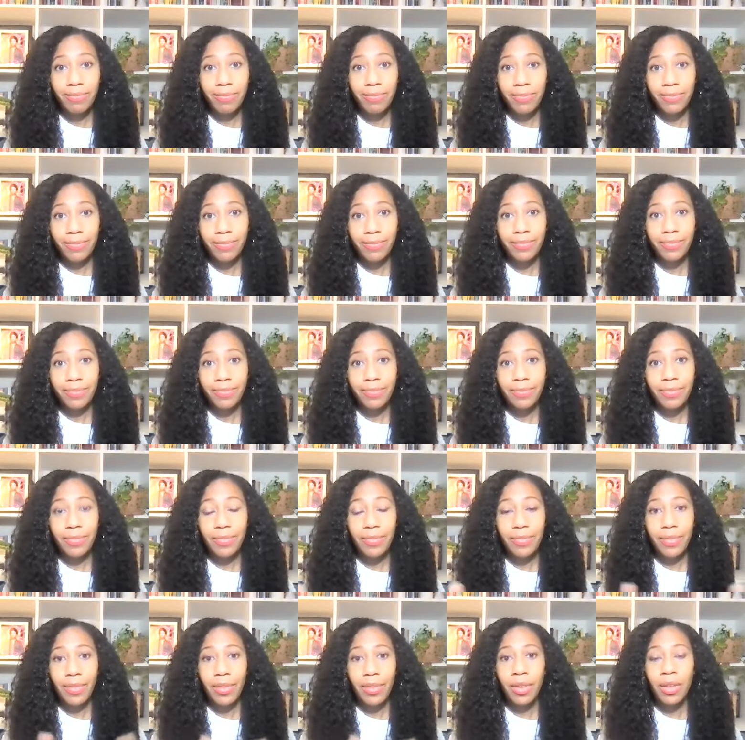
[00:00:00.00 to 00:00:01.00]

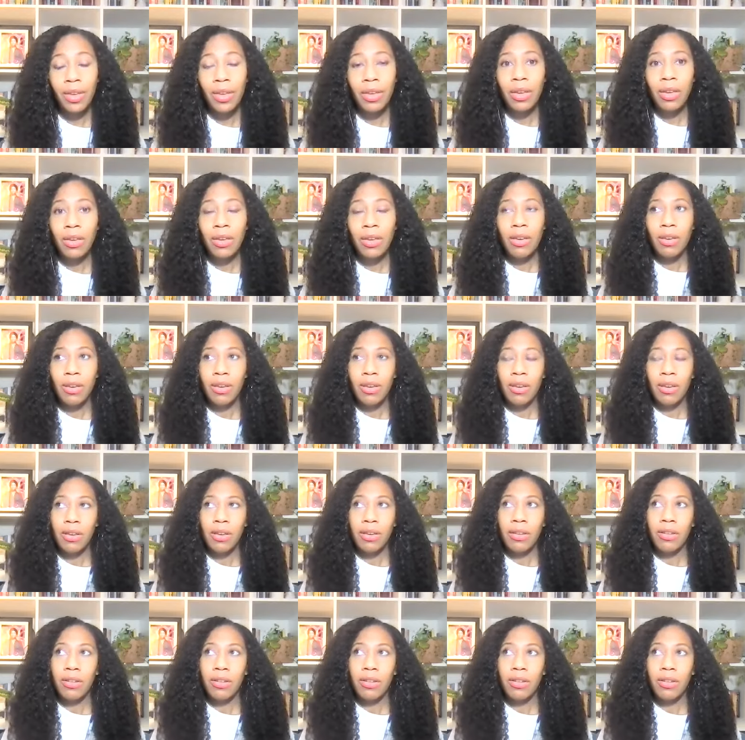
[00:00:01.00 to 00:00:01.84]
[no speech]